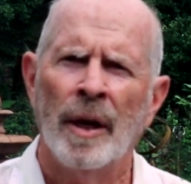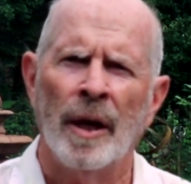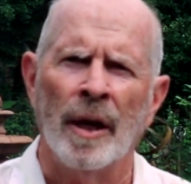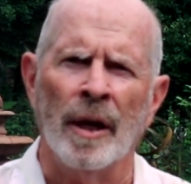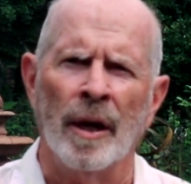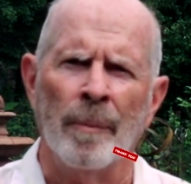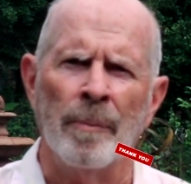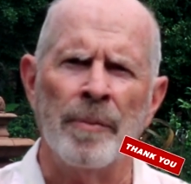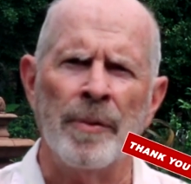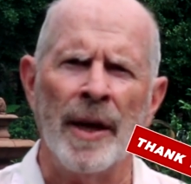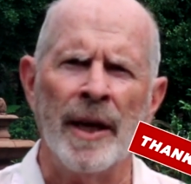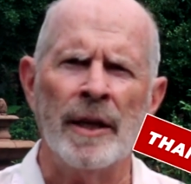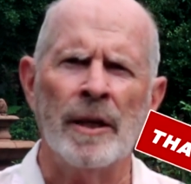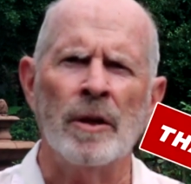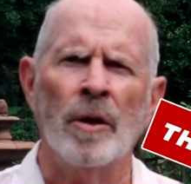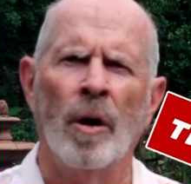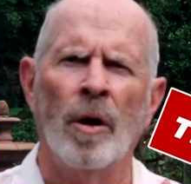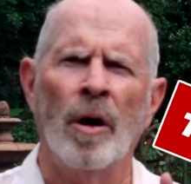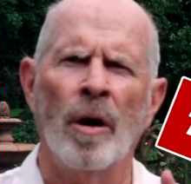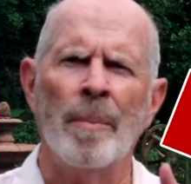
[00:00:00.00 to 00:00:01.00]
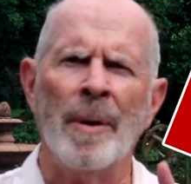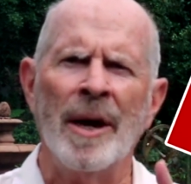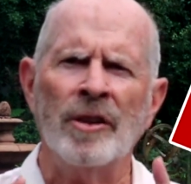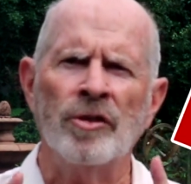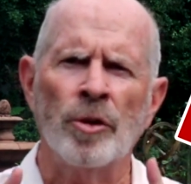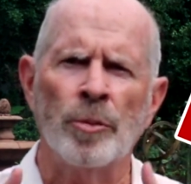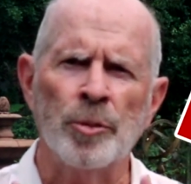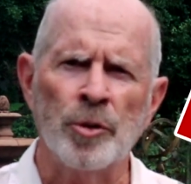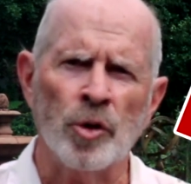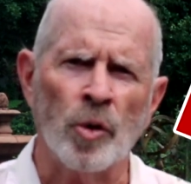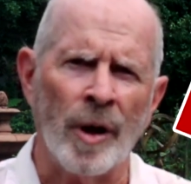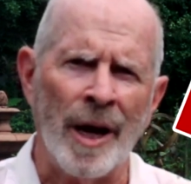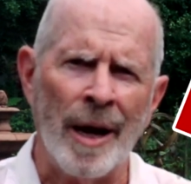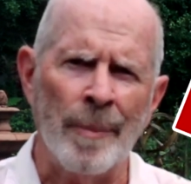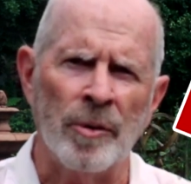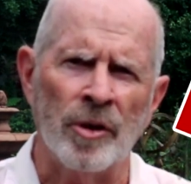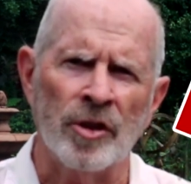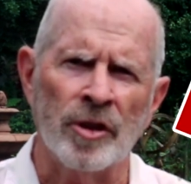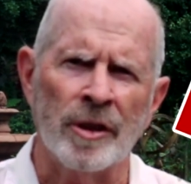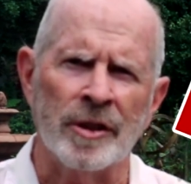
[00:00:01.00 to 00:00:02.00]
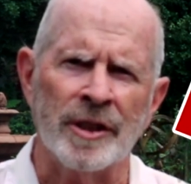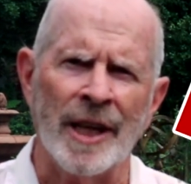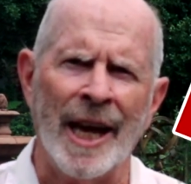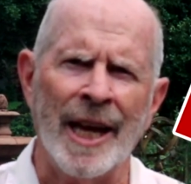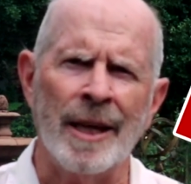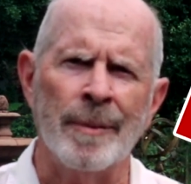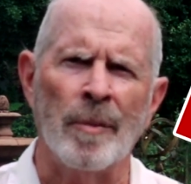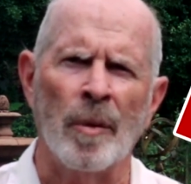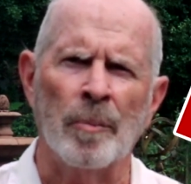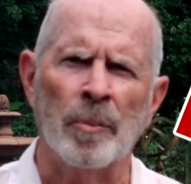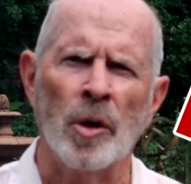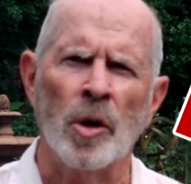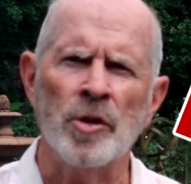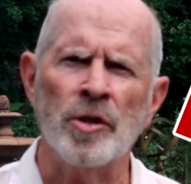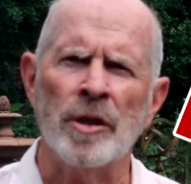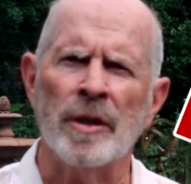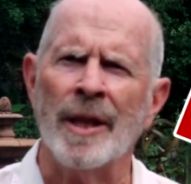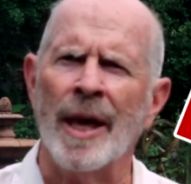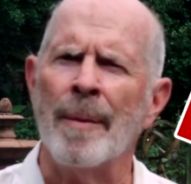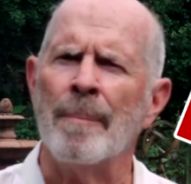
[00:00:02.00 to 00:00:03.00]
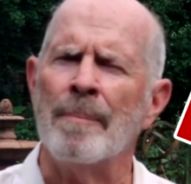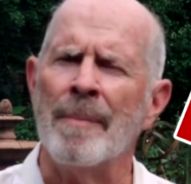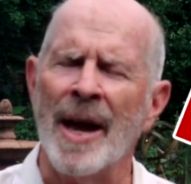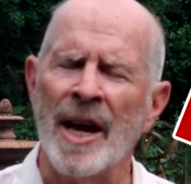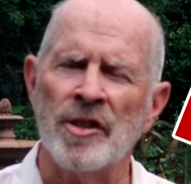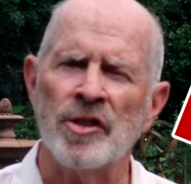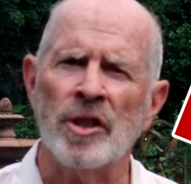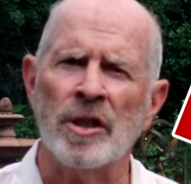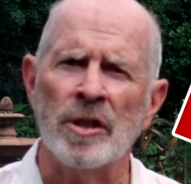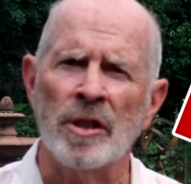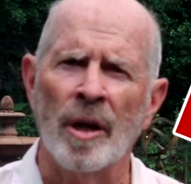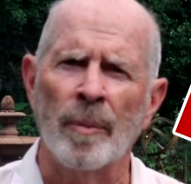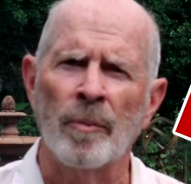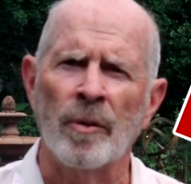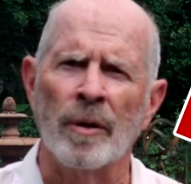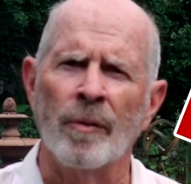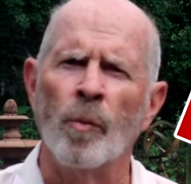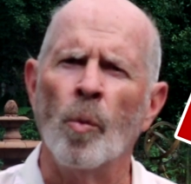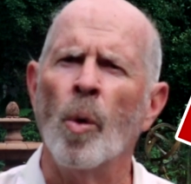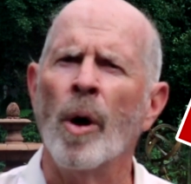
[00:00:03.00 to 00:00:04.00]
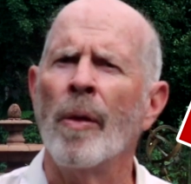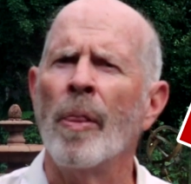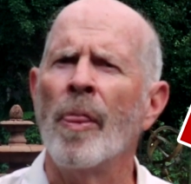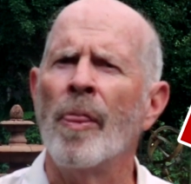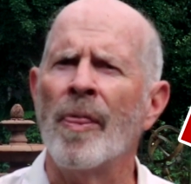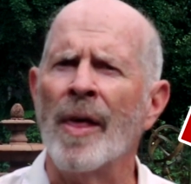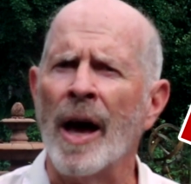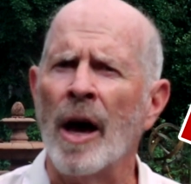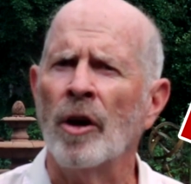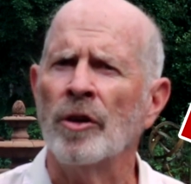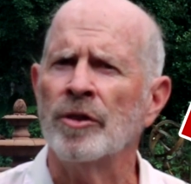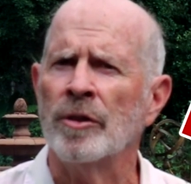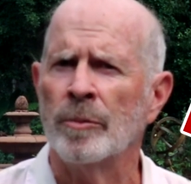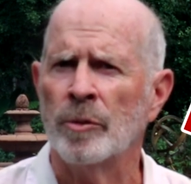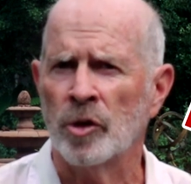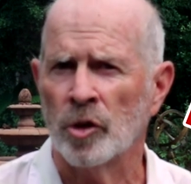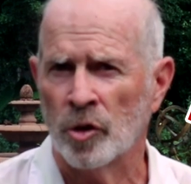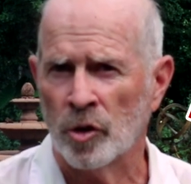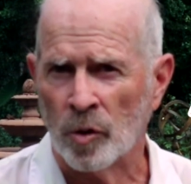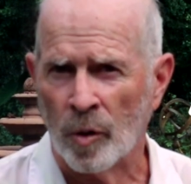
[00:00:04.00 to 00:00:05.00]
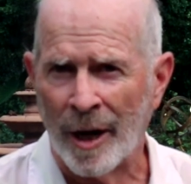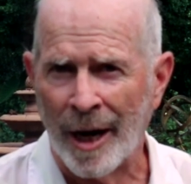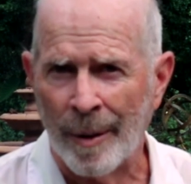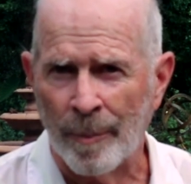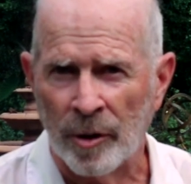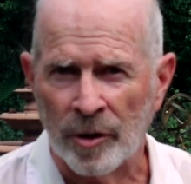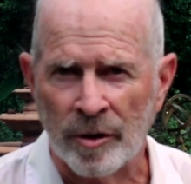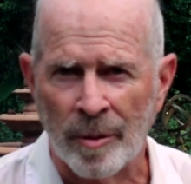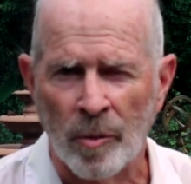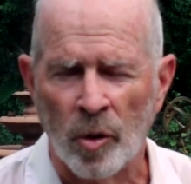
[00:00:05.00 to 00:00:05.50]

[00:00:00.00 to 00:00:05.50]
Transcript: and I'm thanking all my subscribers because I am approaching that magic number of 1,000 subscribers.